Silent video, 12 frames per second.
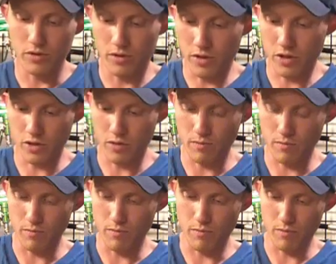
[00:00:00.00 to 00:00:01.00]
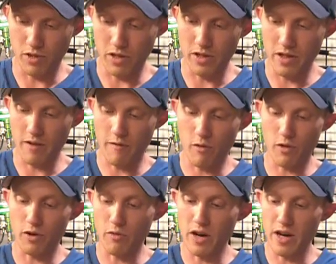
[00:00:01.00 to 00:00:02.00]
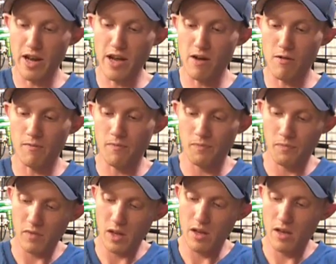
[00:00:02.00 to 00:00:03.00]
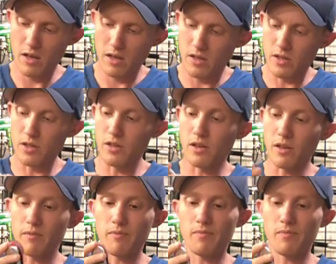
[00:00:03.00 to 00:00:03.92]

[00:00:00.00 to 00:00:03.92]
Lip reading: display that for you right now. See,